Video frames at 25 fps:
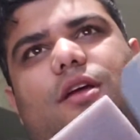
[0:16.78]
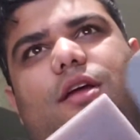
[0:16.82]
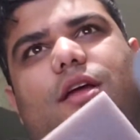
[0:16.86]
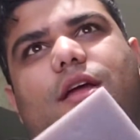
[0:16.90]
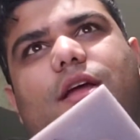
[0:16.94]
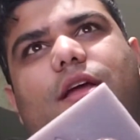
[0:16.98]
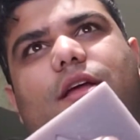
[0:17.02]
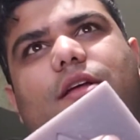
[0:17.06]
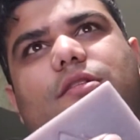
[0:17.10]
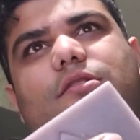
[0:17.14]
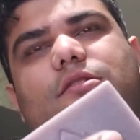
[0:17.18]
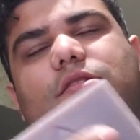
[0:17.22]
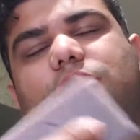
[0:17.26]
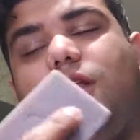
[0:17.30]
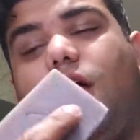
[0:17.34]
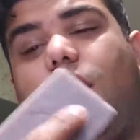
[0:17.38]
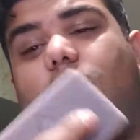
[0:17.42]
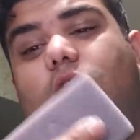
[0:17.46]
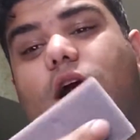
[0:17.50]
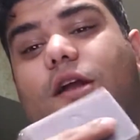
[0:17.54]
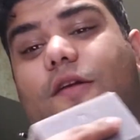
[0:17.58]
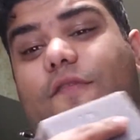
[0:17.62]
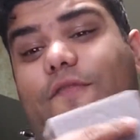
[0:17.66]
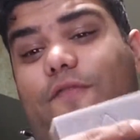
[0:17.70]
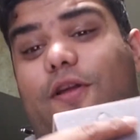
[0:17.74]
a
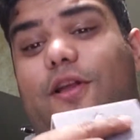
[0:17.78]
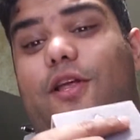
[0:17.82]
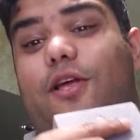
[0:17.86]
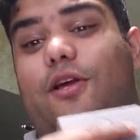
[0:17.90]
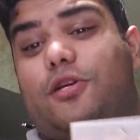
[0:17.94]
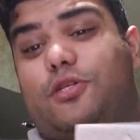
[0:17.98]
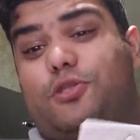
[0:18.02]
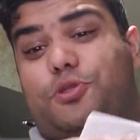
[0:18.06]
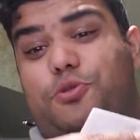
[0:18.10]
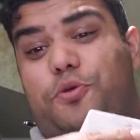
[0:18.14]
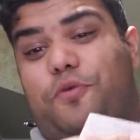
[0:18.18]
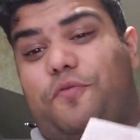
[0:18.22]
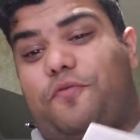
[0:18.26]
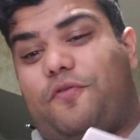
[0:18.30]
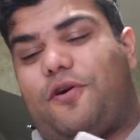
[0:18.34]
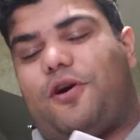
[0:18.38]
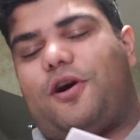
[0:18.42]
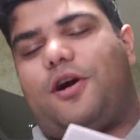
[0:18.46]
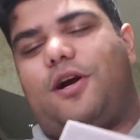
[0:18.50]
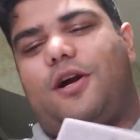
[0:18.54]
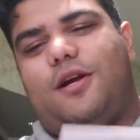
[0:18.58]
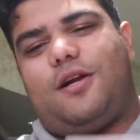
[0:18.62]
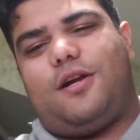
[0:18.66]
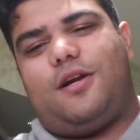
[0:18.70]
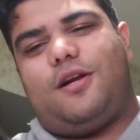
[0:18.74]
lot of videos so
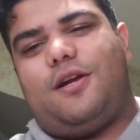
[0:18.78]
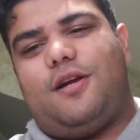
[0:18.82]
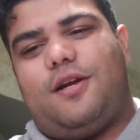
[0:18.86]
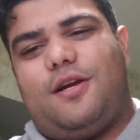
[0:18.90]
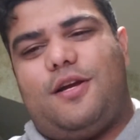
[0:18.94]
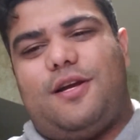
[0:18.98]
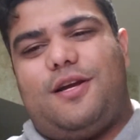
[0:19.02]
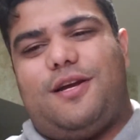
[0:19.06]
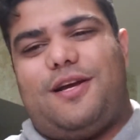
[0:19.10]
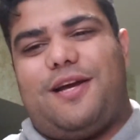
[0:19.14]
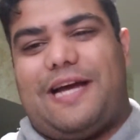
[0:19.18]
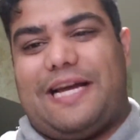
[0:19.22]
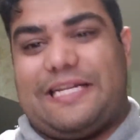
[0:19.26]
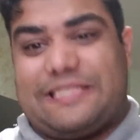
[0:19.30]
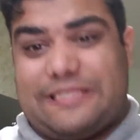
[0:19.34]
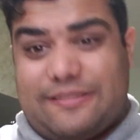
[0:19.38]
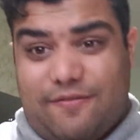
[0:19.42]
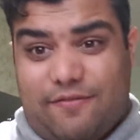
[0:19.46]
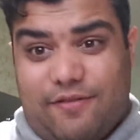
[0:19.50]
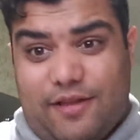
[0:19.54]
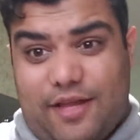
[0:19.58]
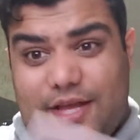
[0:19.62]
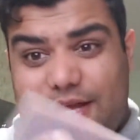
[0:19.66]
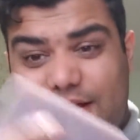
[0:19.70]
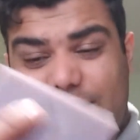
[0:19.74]
far, as
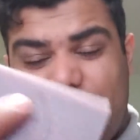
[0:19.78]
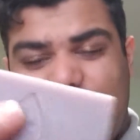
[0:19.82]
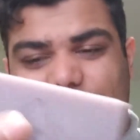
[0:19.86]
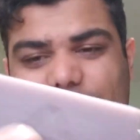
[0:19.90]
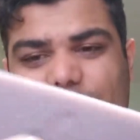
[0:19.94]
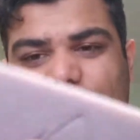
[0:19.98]
of late.